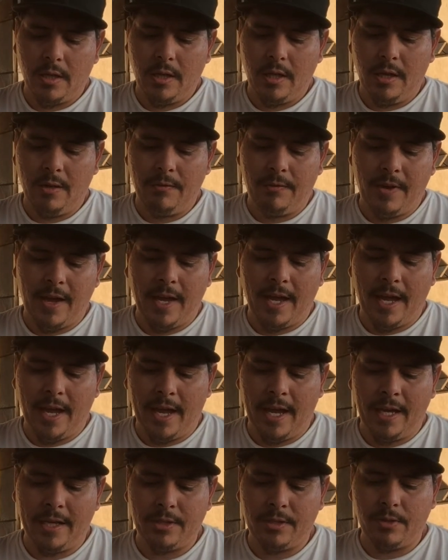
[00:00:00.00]
if I
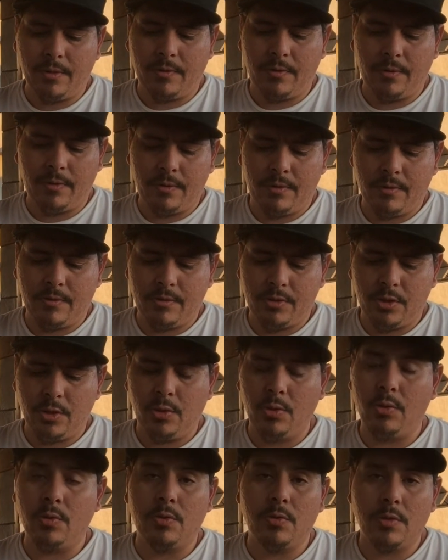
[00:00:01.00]
had to
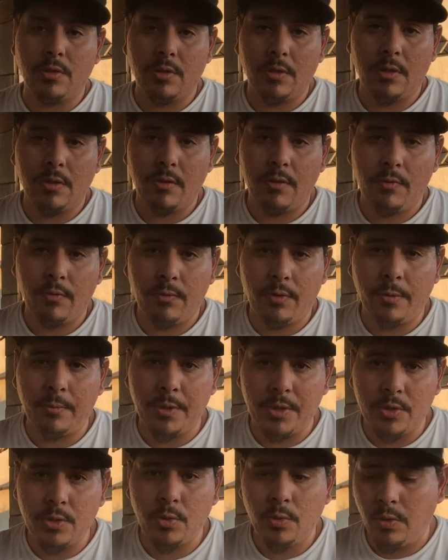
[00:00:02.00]
choose from
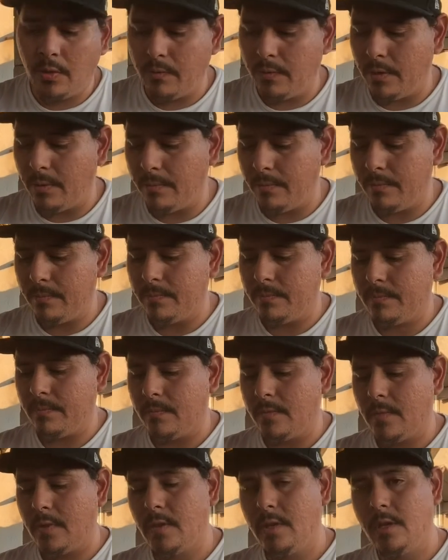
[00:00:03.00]
the two of them,
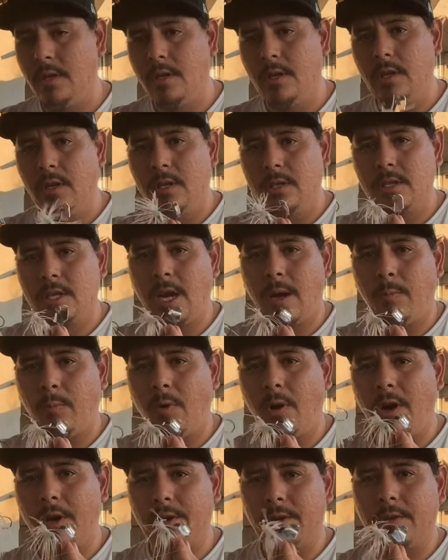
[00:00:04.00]

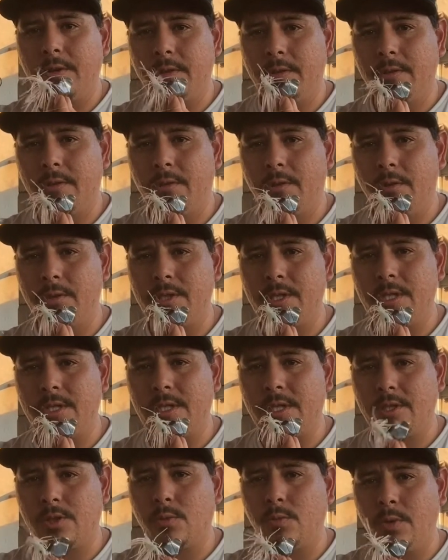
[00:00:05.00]
topwater or just
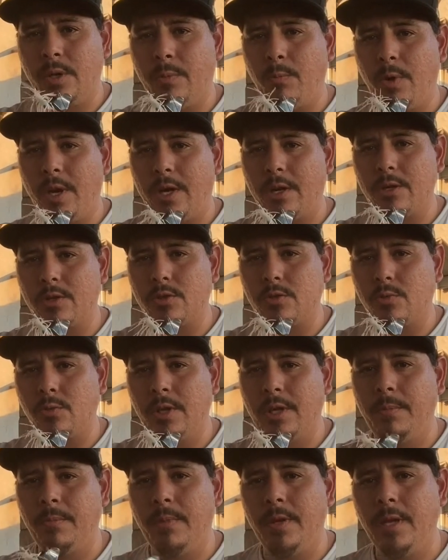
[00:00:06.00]
the swim, regular
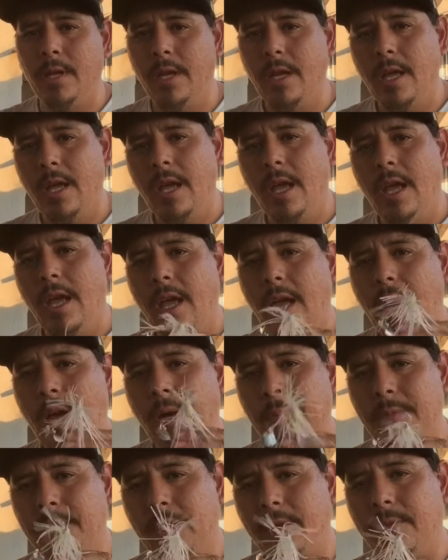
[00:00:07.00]
swim,
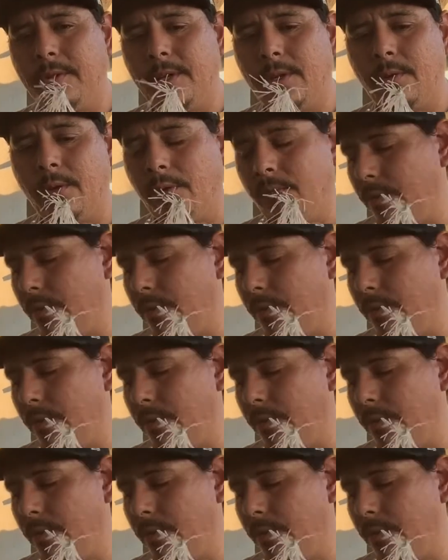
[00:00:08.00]
I'm definitely going